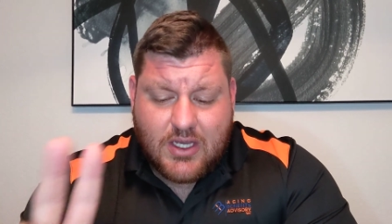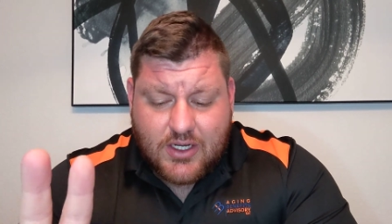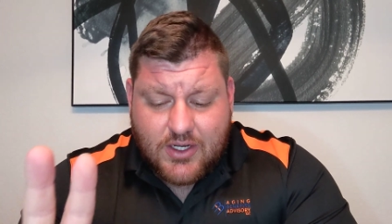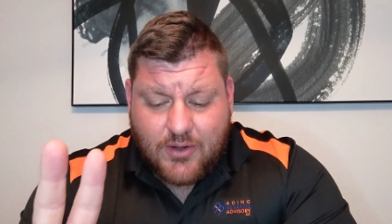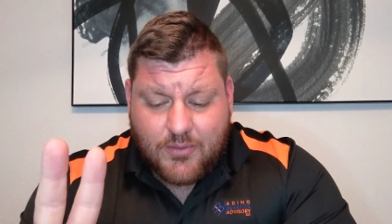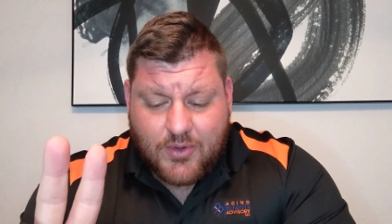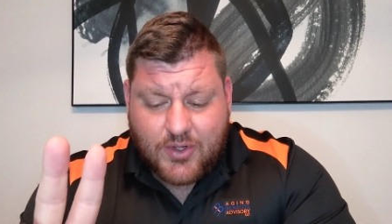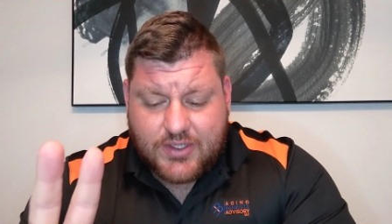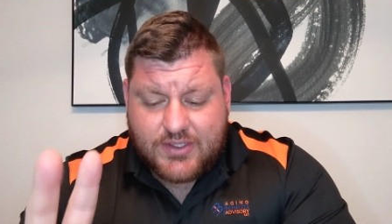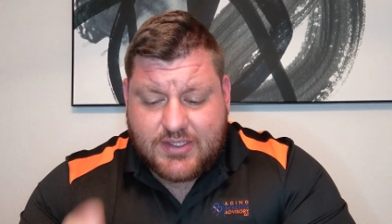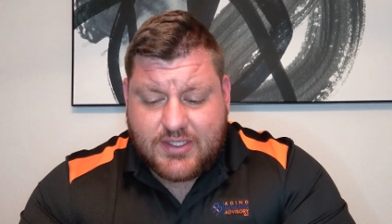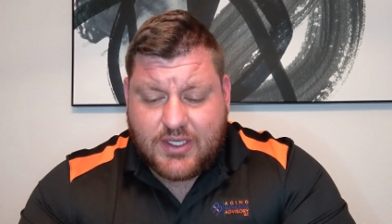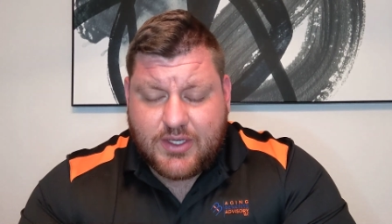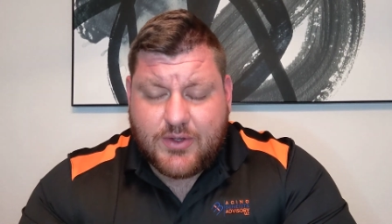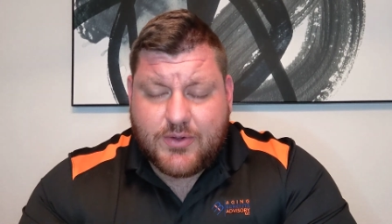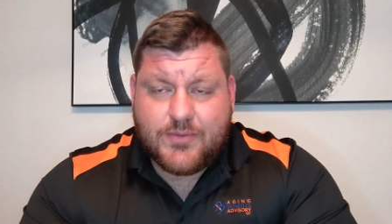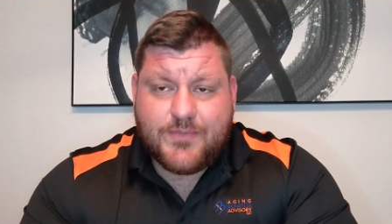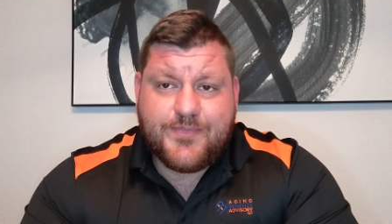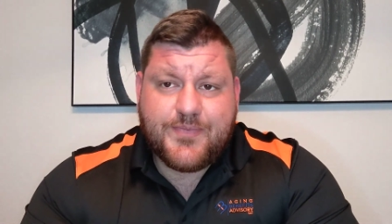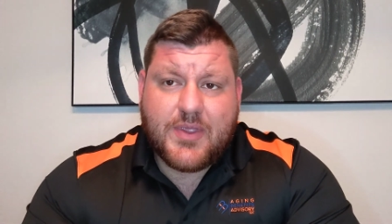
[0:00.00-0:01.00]
Number
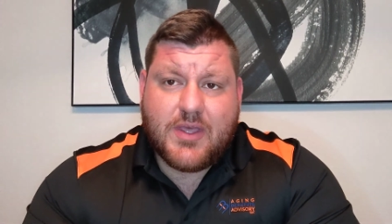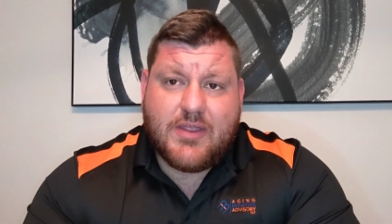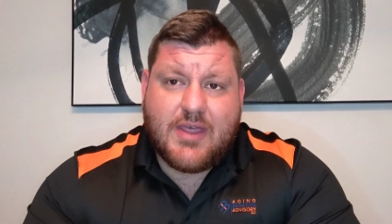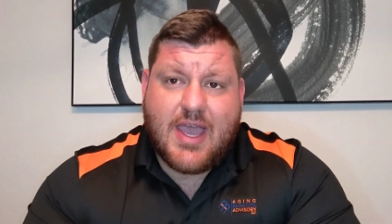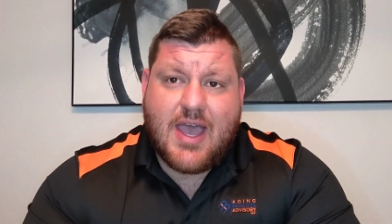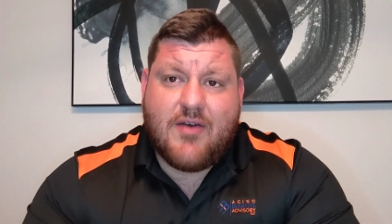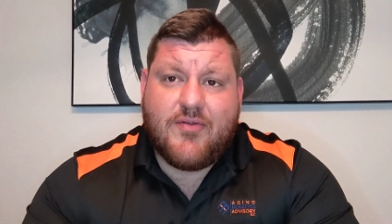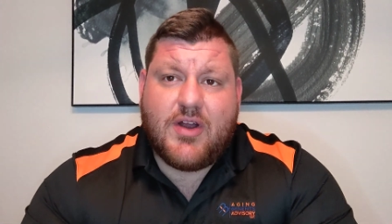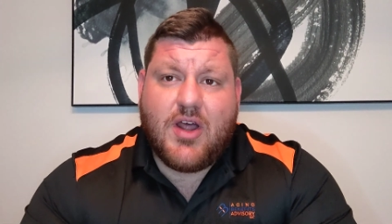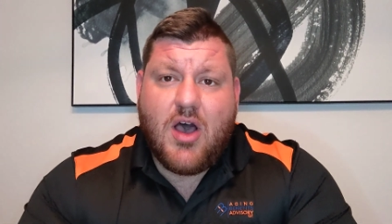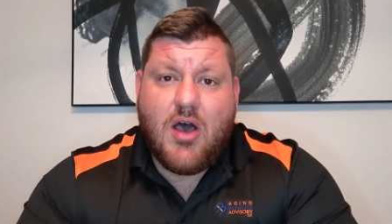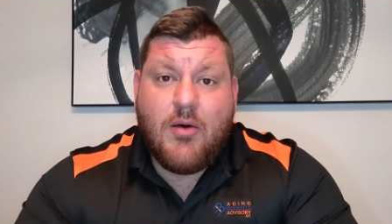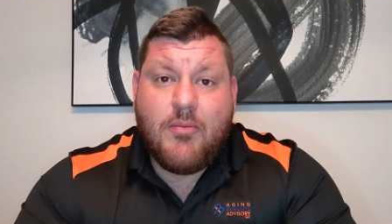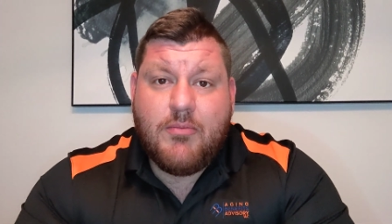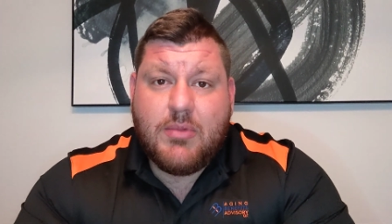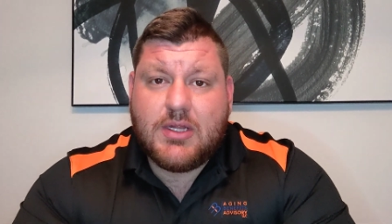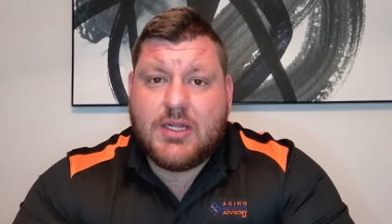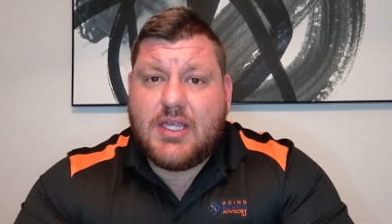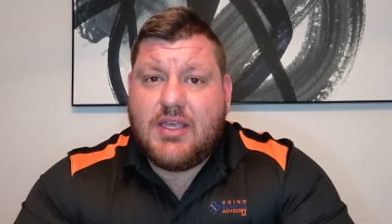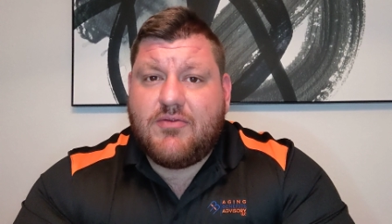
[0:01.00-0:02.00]
two, they have an
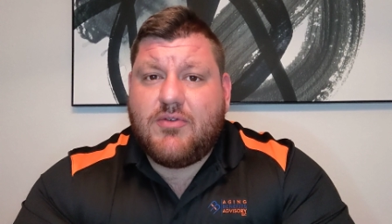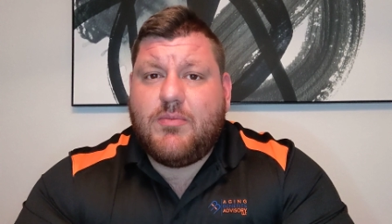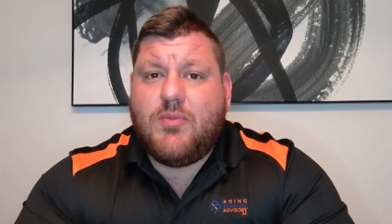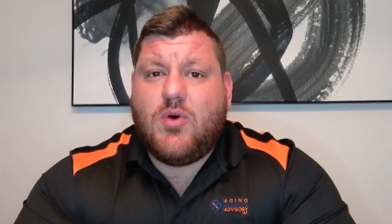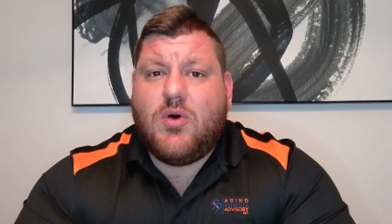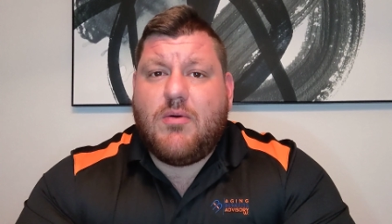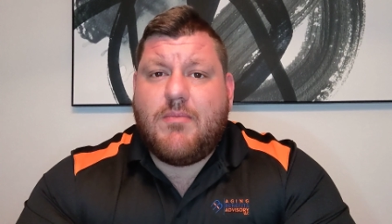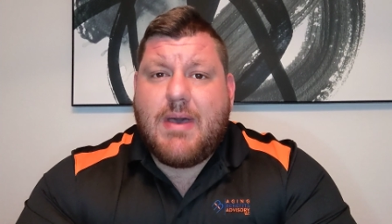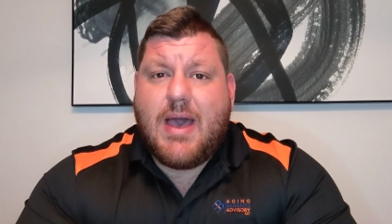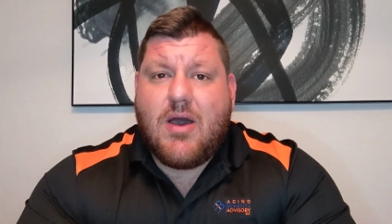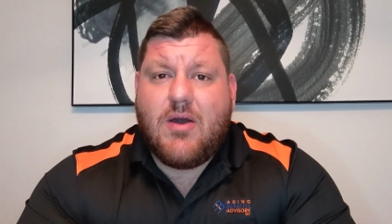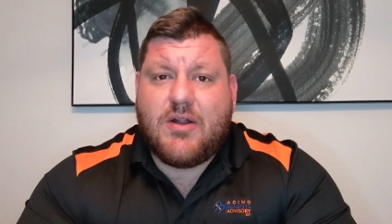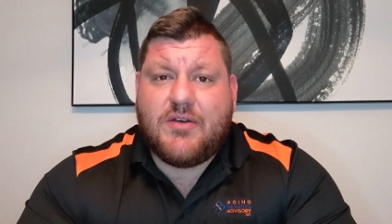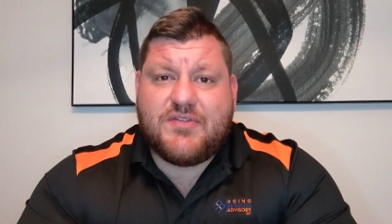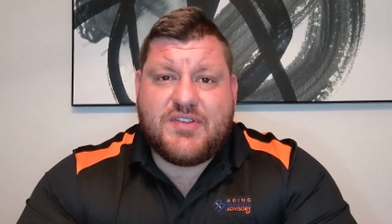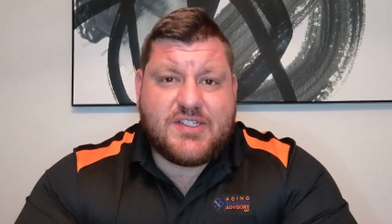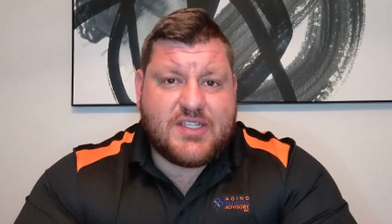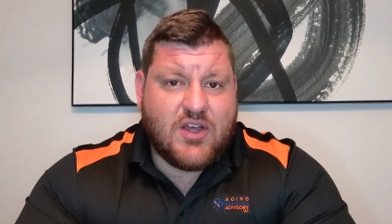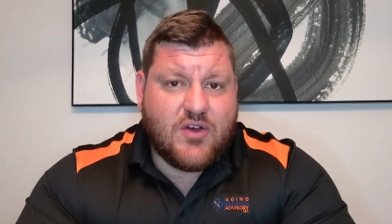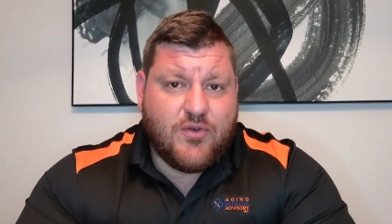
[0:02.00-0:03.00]
unbelievable amount
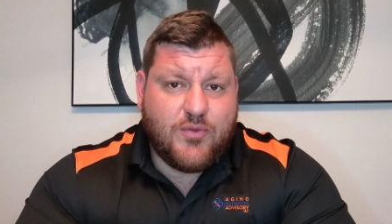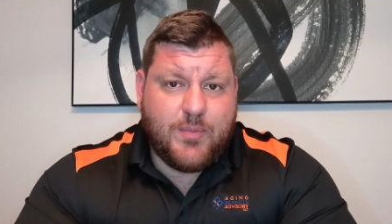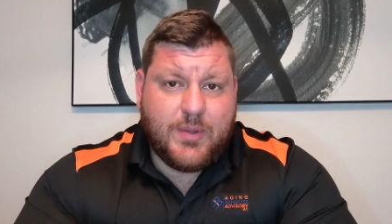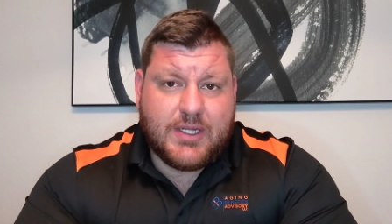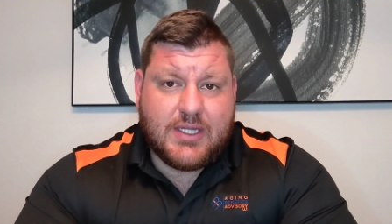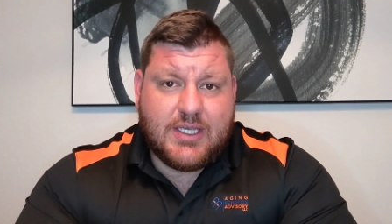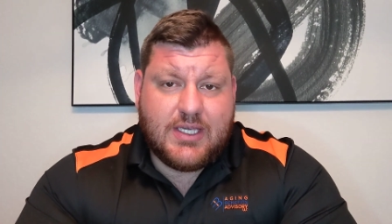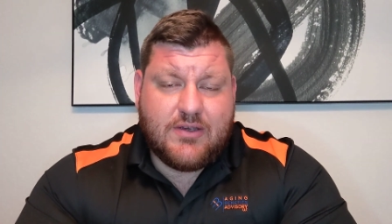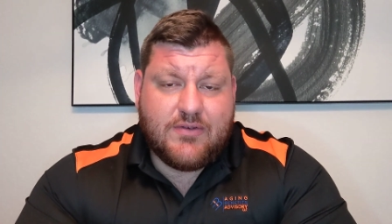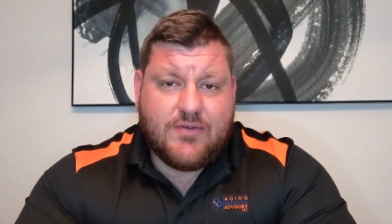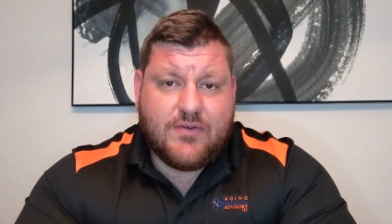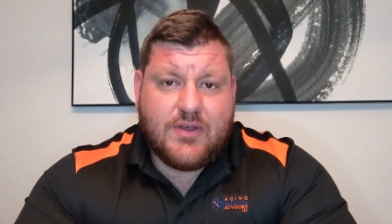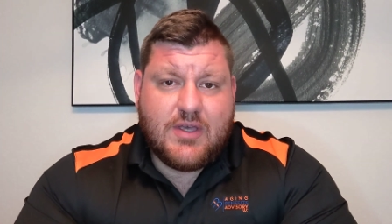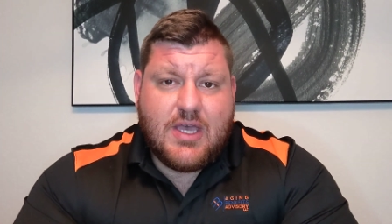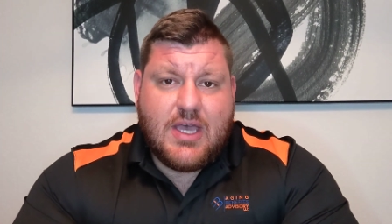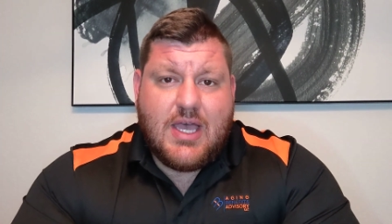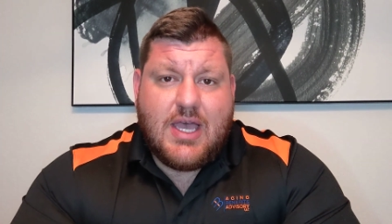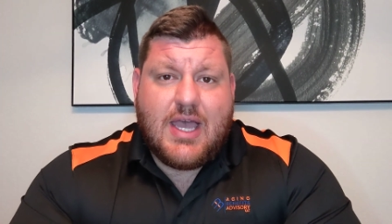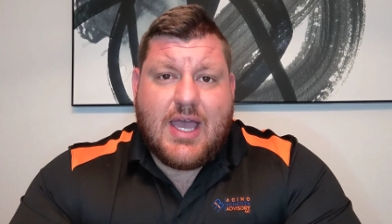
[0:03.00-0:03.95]
of self-belief,